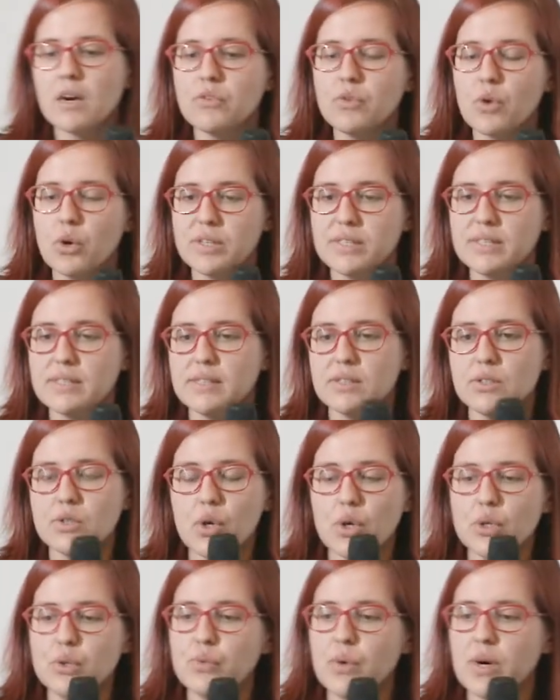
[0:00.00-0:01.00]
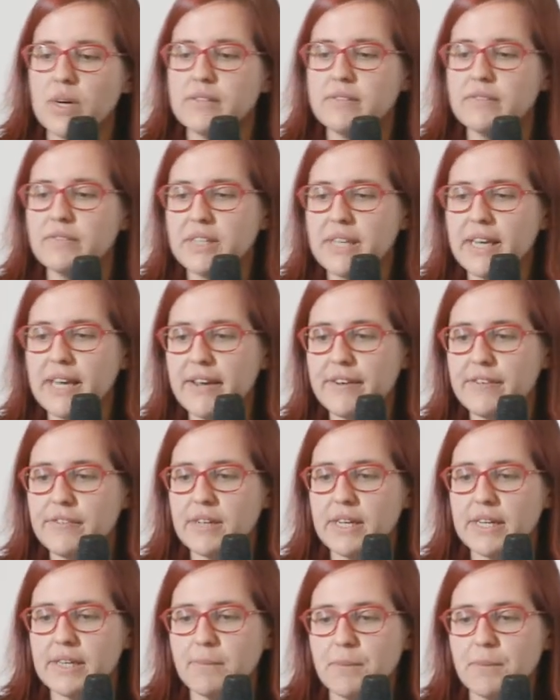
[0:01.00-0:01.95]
For the third one, we have a